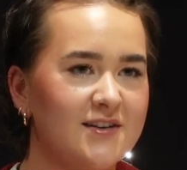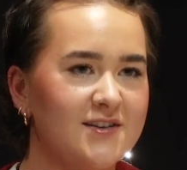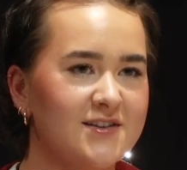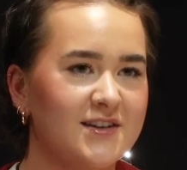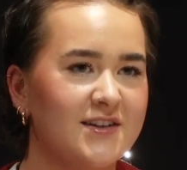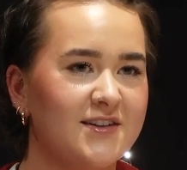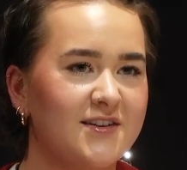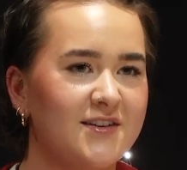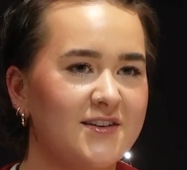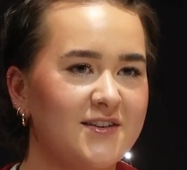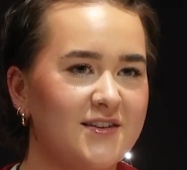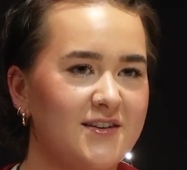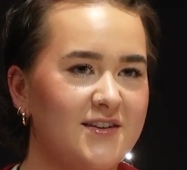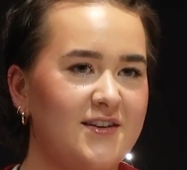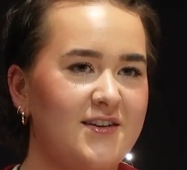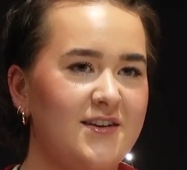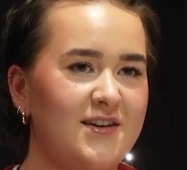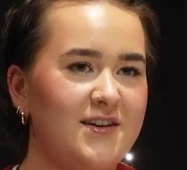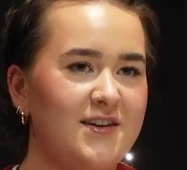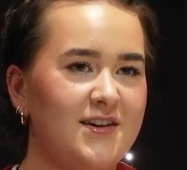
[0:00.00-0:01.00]

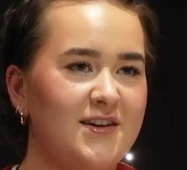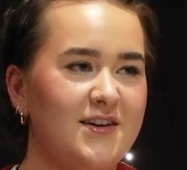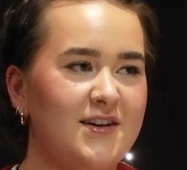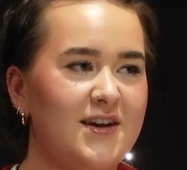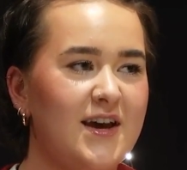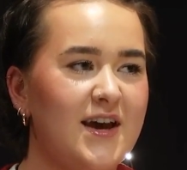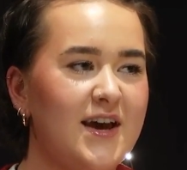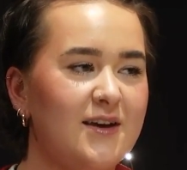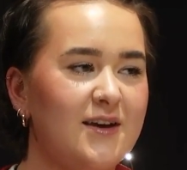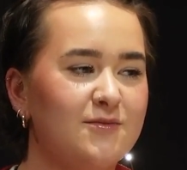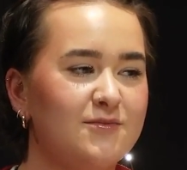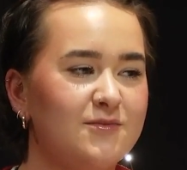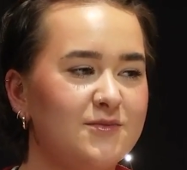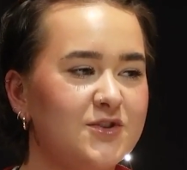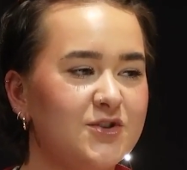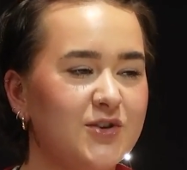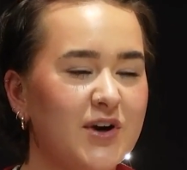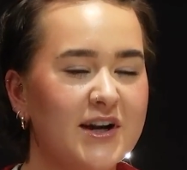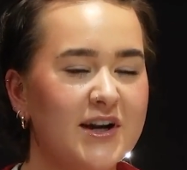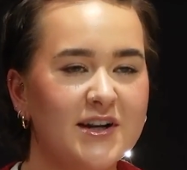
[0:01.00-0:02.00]
and
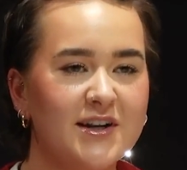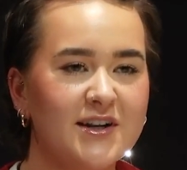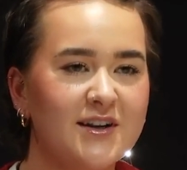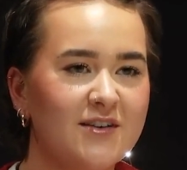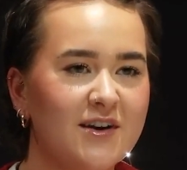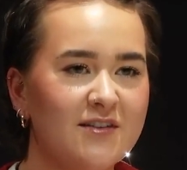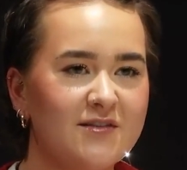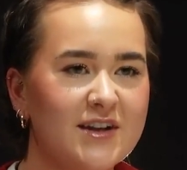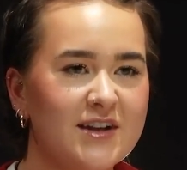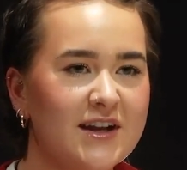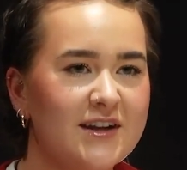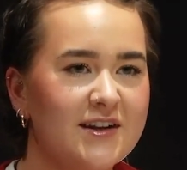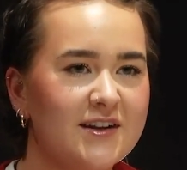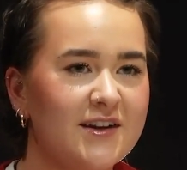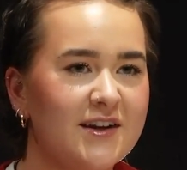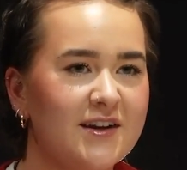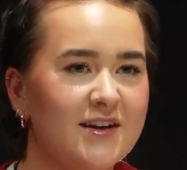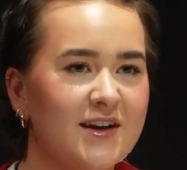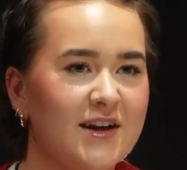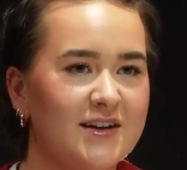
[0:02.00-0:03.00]
training if I've needed
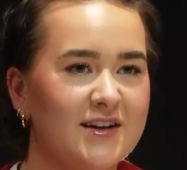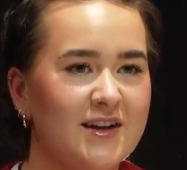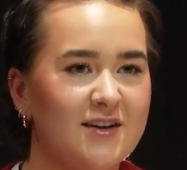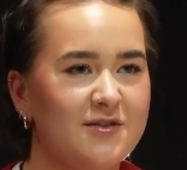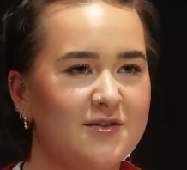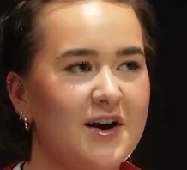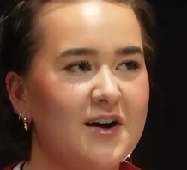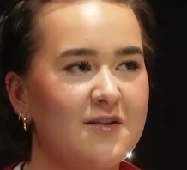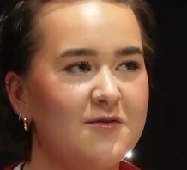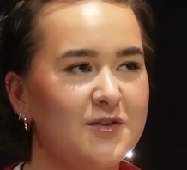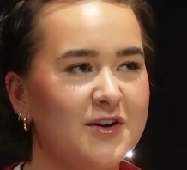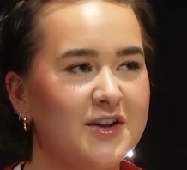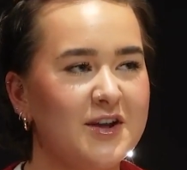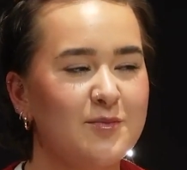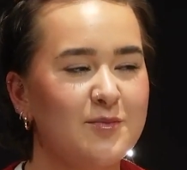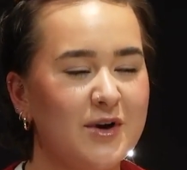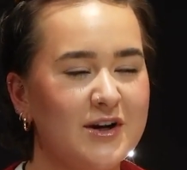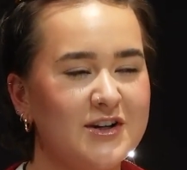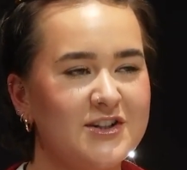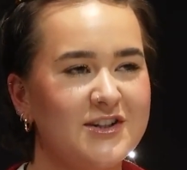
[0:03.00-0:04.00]
it, and I've really
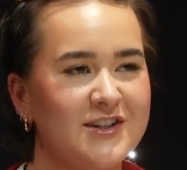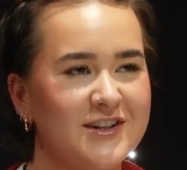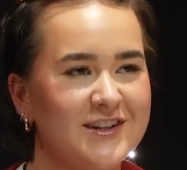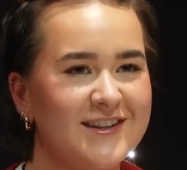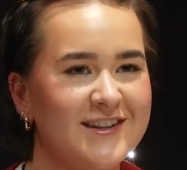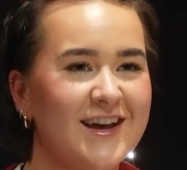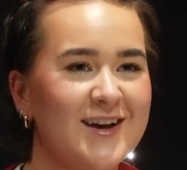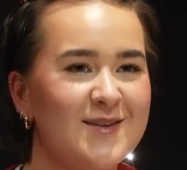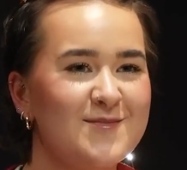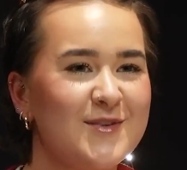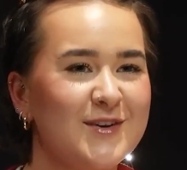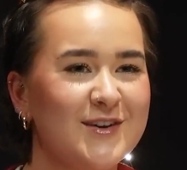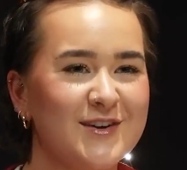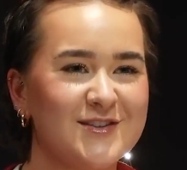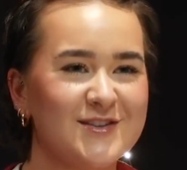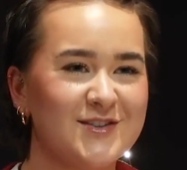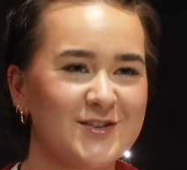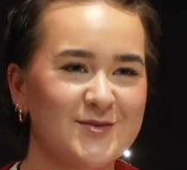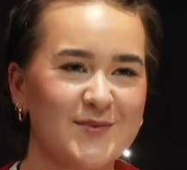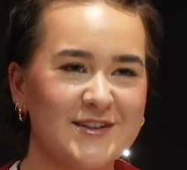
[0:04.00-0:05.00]
appreciated that,
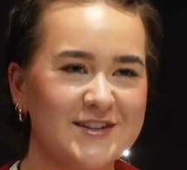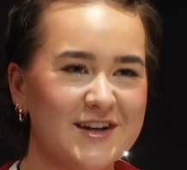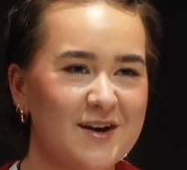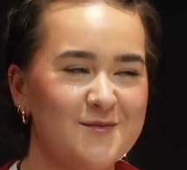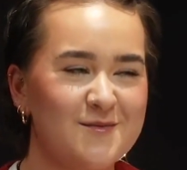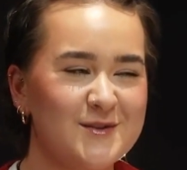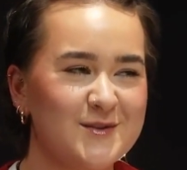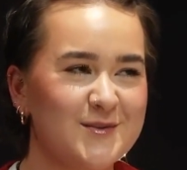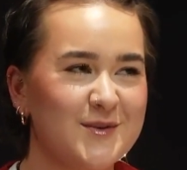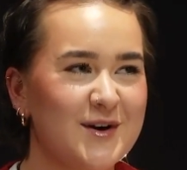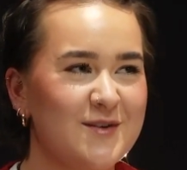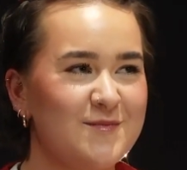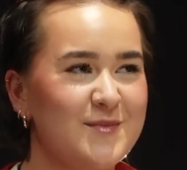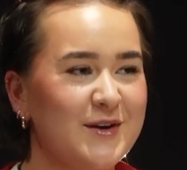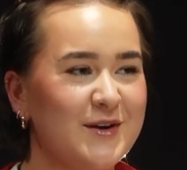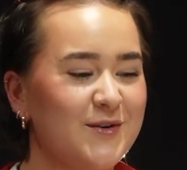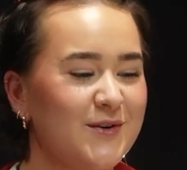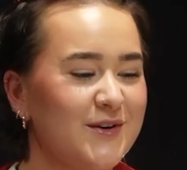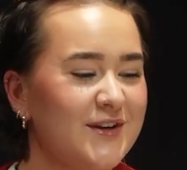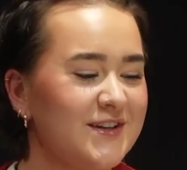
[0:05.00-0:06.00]
because there's been times where I've
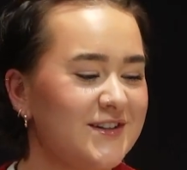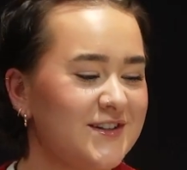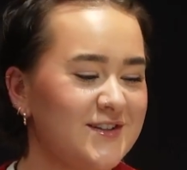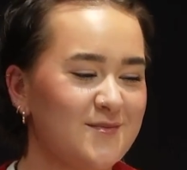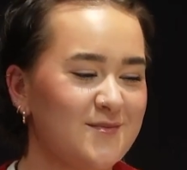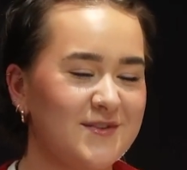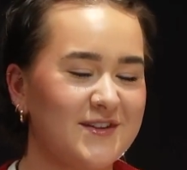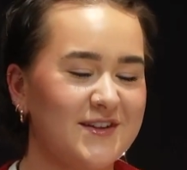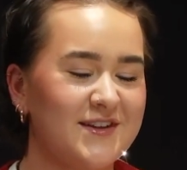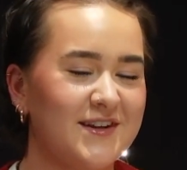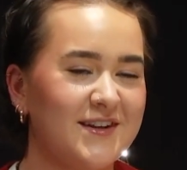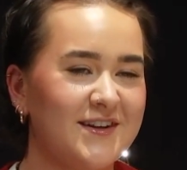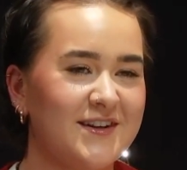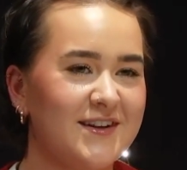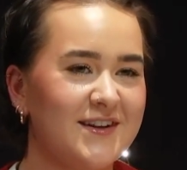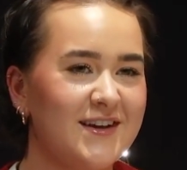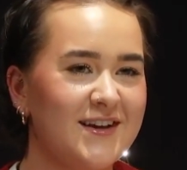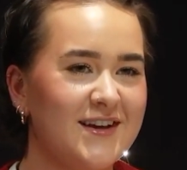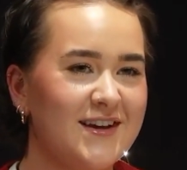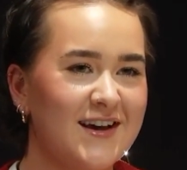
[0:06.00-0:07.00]
been going into something and
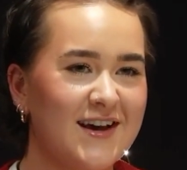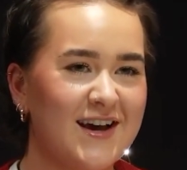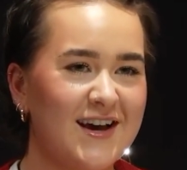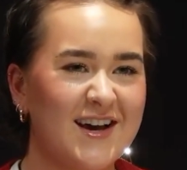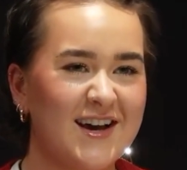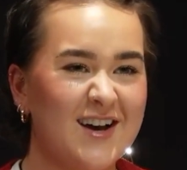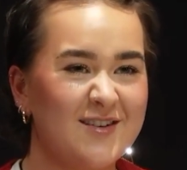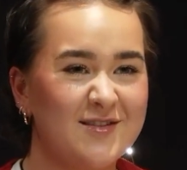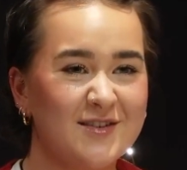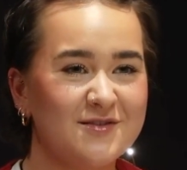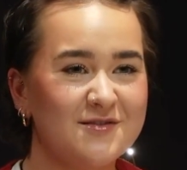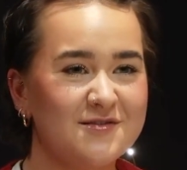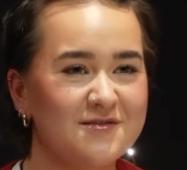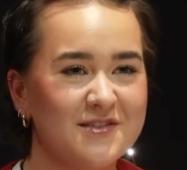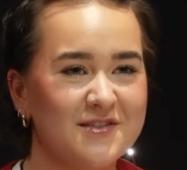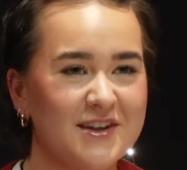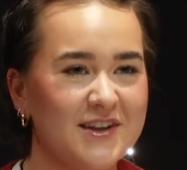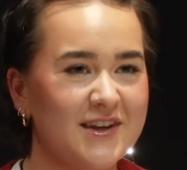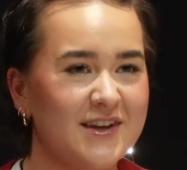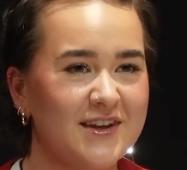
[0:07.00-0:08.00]
I haven't
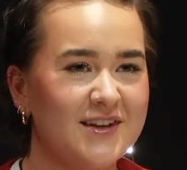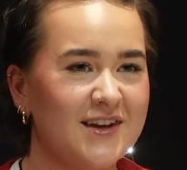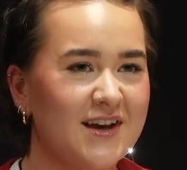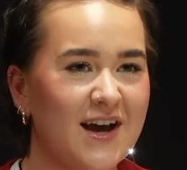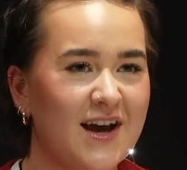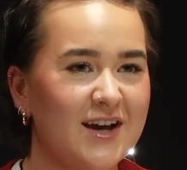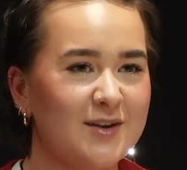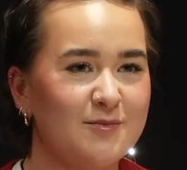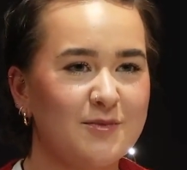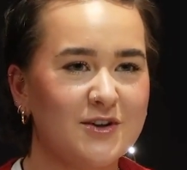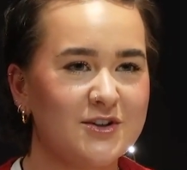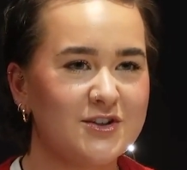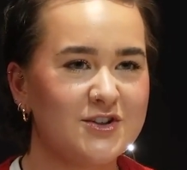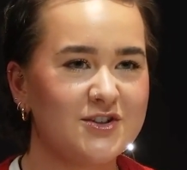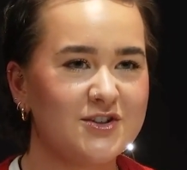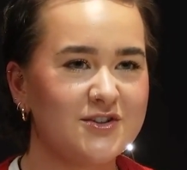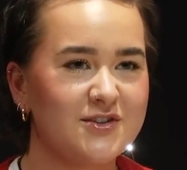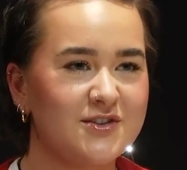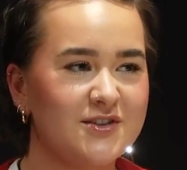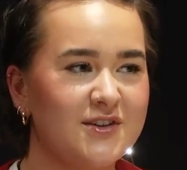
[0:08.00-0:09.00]
really had
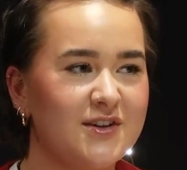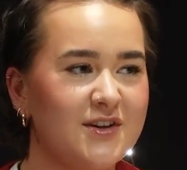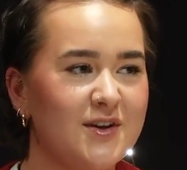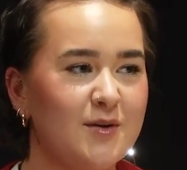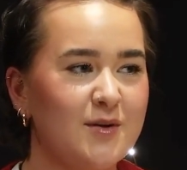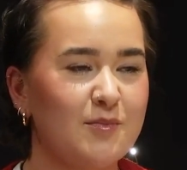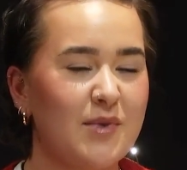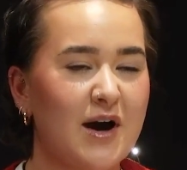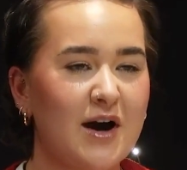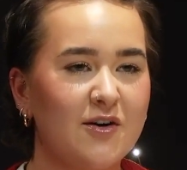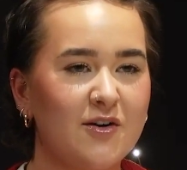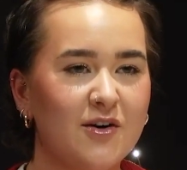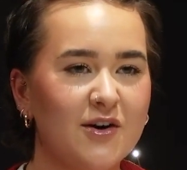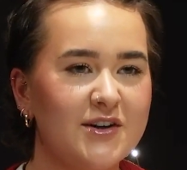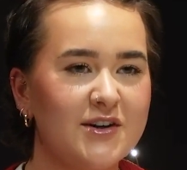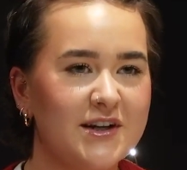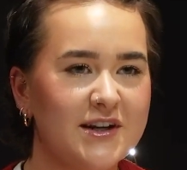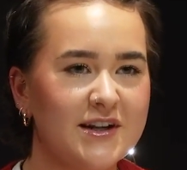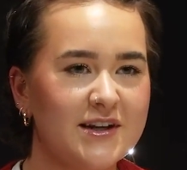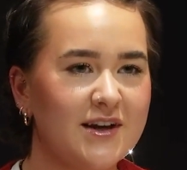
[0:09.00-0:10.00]
much
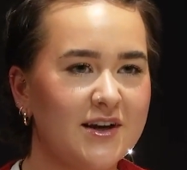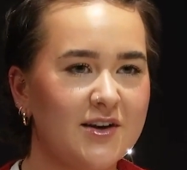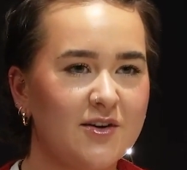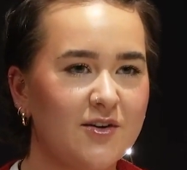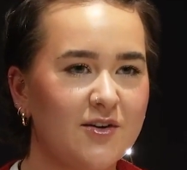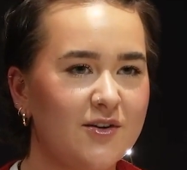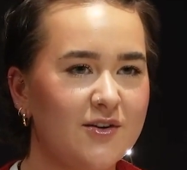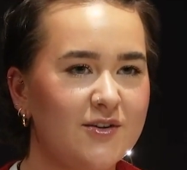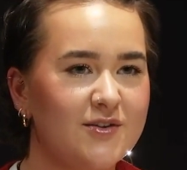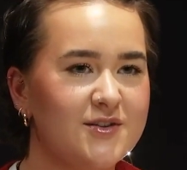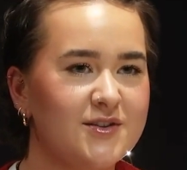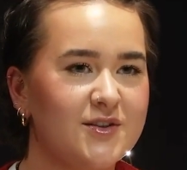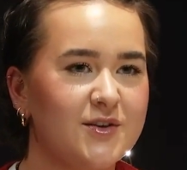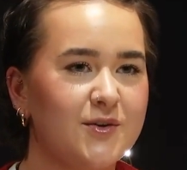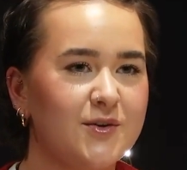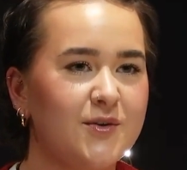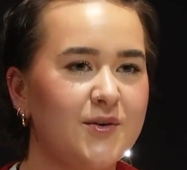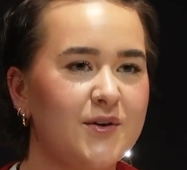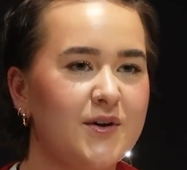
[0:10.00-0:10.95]
background in it at all, so